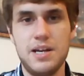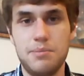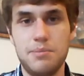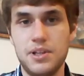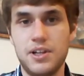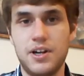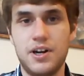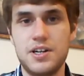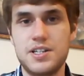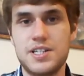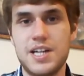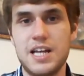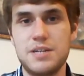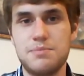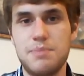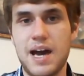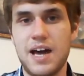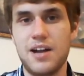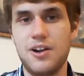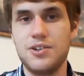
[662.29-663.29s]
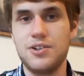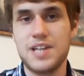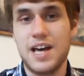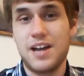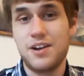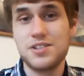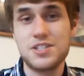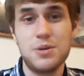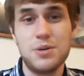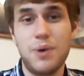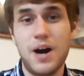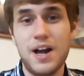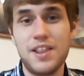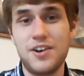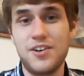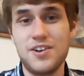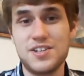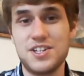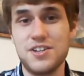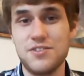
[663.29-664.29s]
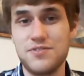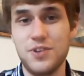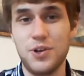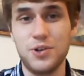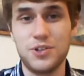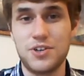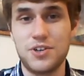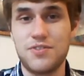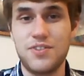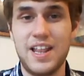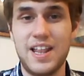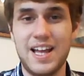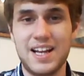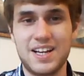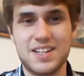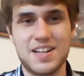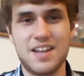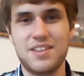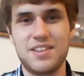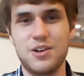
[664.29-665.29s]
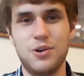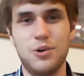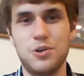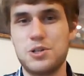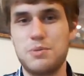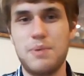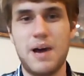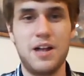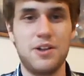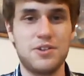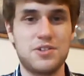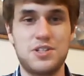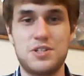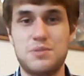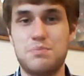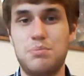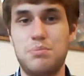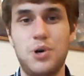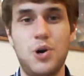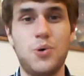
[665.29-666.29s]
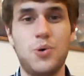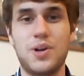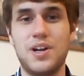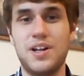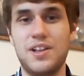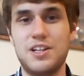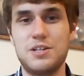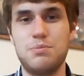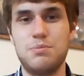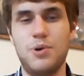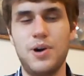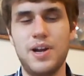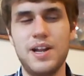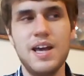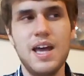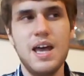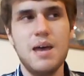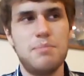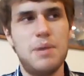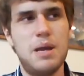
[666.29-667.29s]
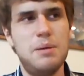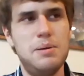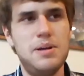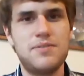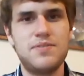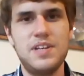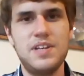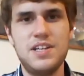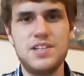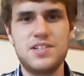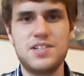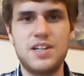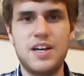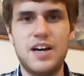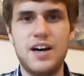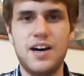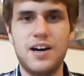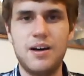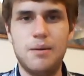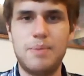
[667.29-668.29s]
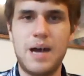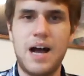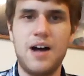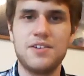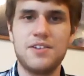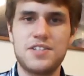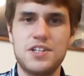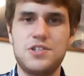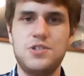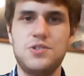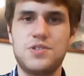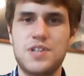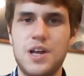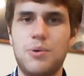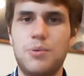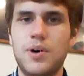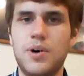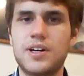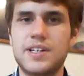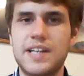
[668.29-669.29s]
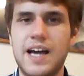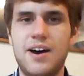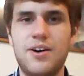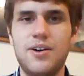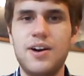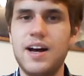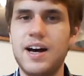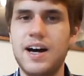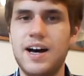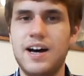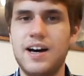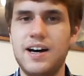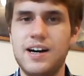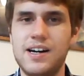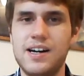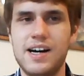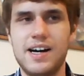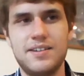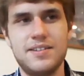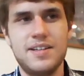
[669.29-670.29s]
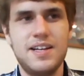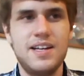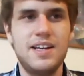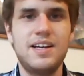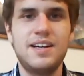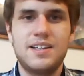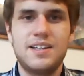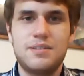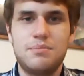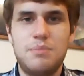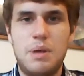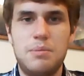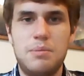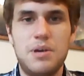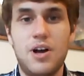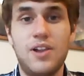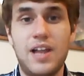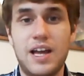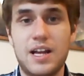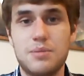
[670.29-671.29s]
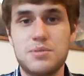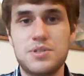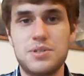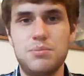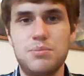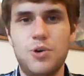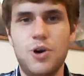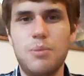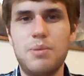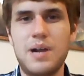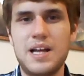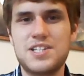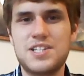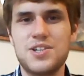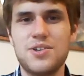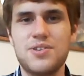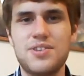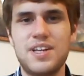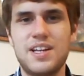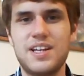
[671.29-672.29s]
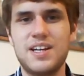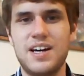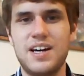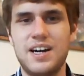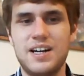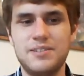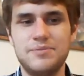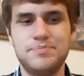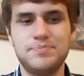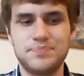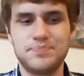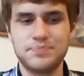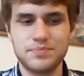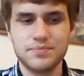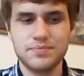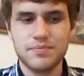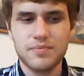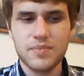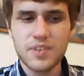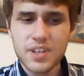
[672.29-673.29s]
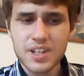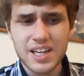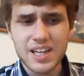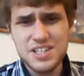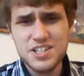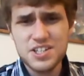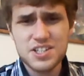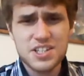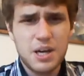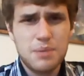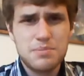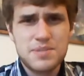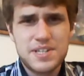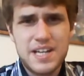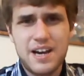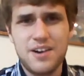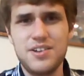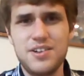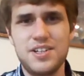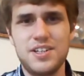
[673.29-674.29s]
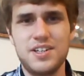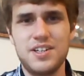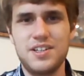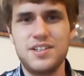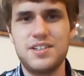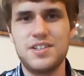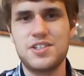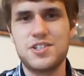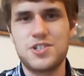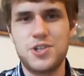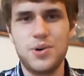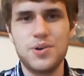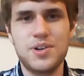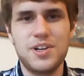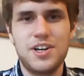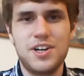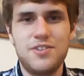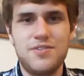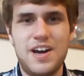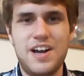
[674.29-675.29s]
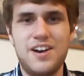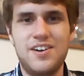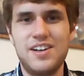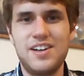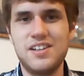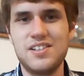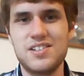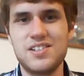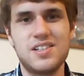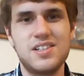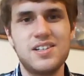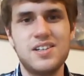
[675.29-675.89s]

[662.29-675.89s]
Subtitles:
and large size battles, I don't see why there isn't a filter for that, because I think ultra battles are just broken at this point. Maybe if these balance issues get worked out, maybe I'll like them some more. But I still think it just comes down to stroking your veterans.